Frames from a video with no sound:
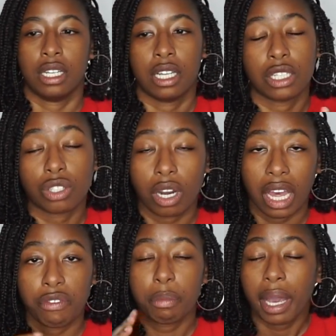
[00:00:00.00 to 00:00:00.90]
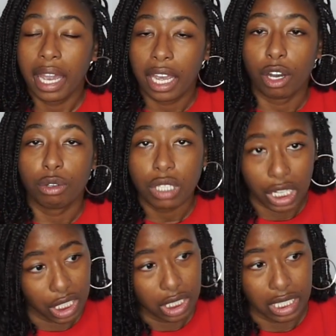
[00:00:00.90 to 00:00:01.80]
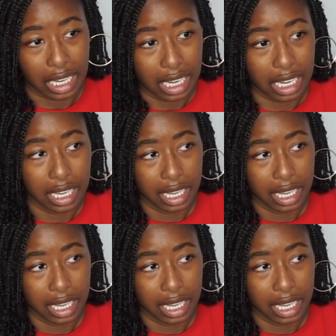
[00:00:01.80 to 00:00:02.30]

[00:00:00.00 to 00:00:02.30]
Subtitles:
Started having pain on Thursday.